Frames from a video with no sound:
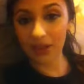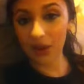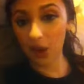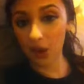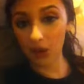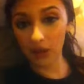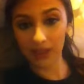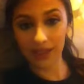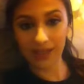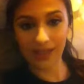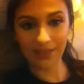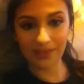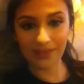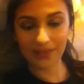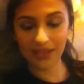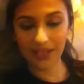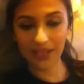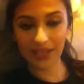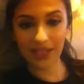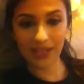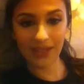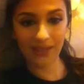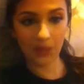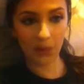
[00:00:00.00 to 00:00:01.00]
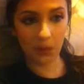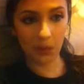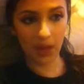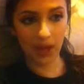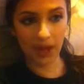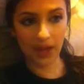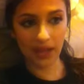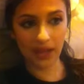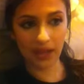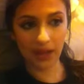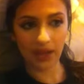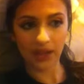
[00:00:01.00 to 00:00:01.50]
Harley Davidson
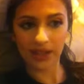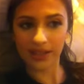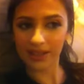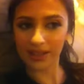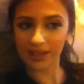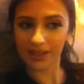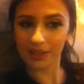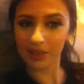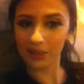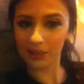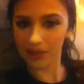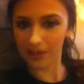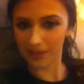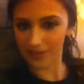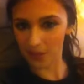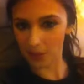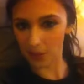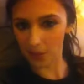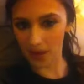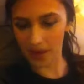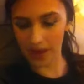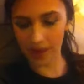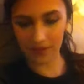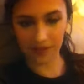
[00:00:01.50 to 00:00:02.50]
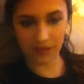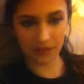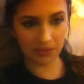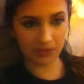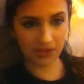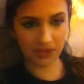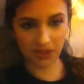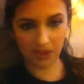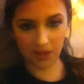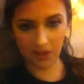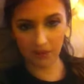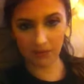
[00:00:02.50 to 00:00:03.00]
giveaway, it's a little giveaway of some
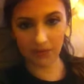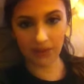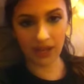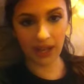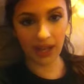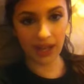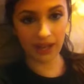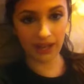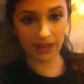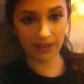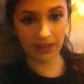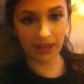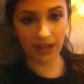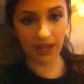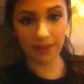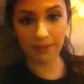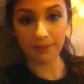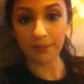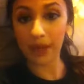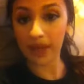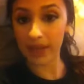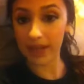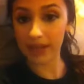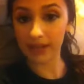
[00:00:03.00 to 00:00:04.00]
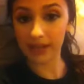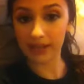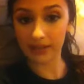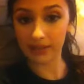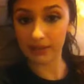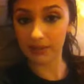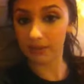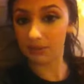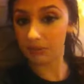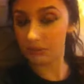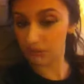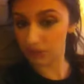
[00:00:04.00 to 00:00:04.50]
stuff that I made
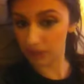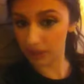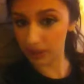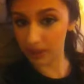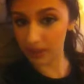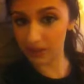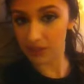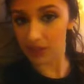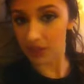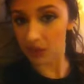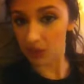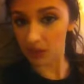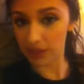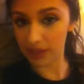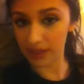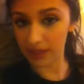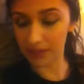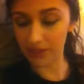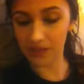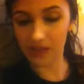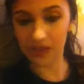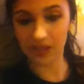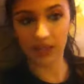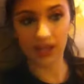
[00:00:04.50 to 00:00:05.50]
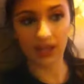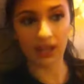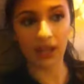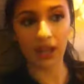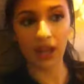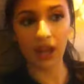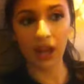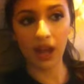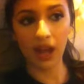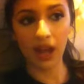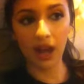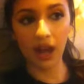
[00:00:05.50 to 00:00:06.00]
related to Harley Davidson,
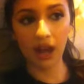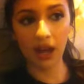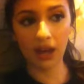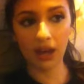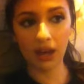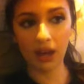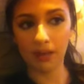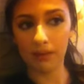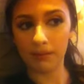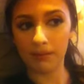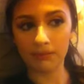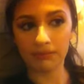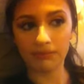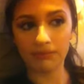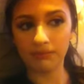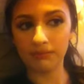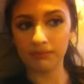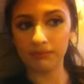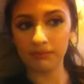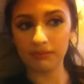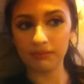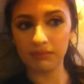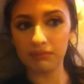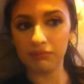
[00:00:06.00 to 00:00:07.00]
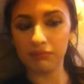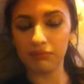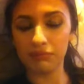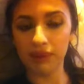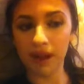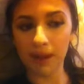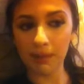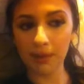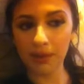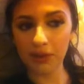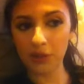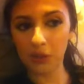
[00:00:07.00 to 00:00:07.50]

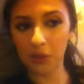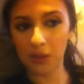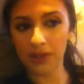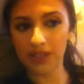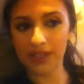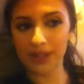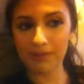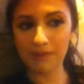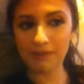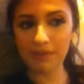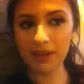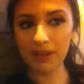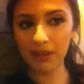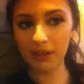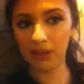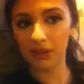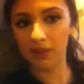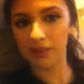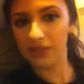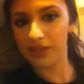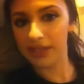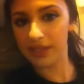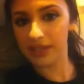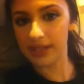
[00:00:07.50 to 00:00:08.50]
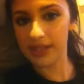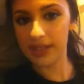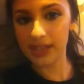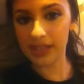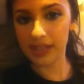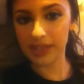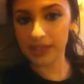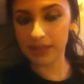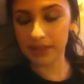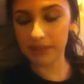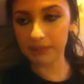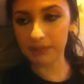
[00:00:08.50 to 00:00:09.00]
probably towards the middle of the
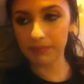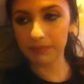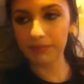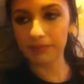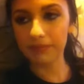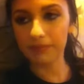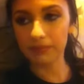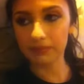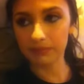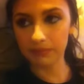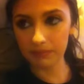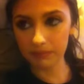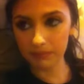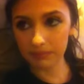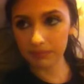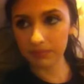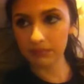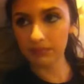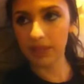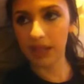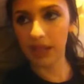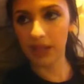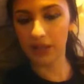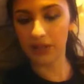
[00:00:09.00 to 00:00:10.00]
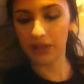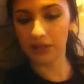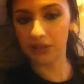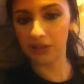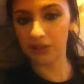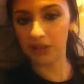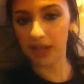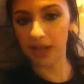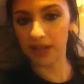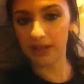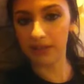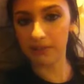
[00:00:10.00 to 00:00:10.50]
season. I could
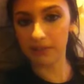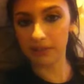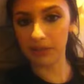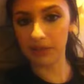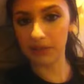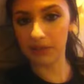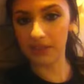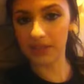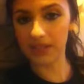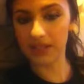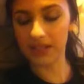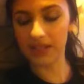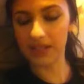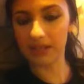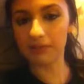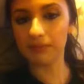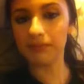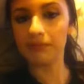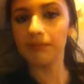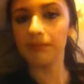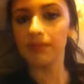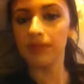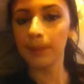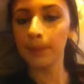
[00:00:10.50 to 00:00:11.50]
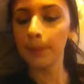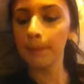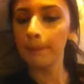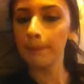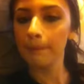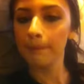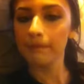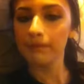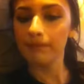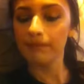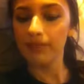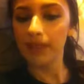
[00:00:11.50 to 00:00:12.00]
do that, the middle of the season,
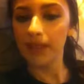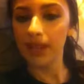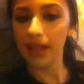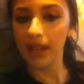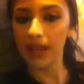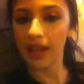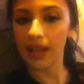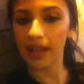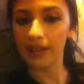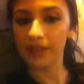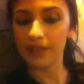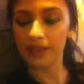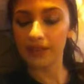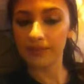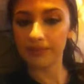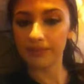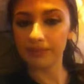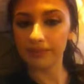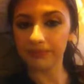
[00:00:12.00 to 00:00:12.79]
and